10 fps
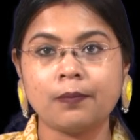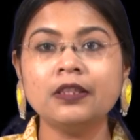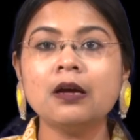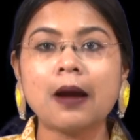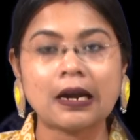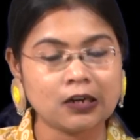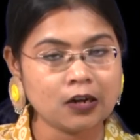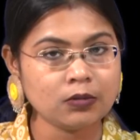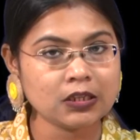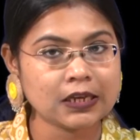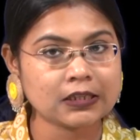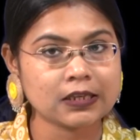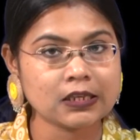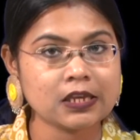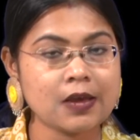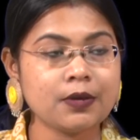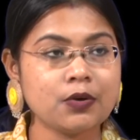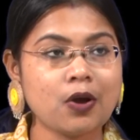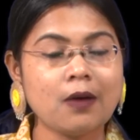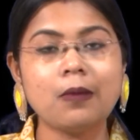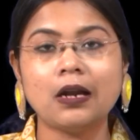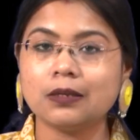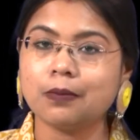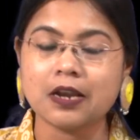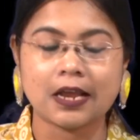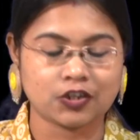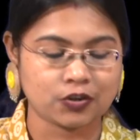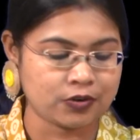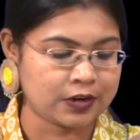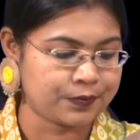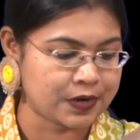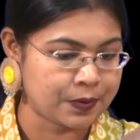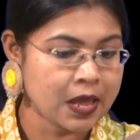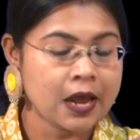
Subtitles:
In the battle of the sexes game, you have multiple Nash equilibrium.